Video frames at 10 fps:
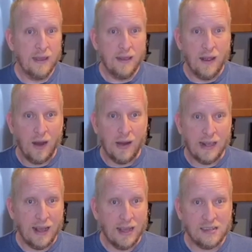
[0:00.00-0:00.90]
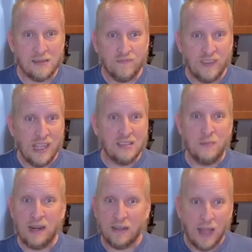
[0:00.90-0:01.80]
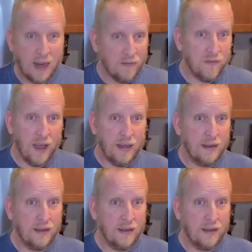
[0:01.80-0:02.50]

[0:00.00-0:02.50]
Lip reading: All right, guys, it's been a lot of fun.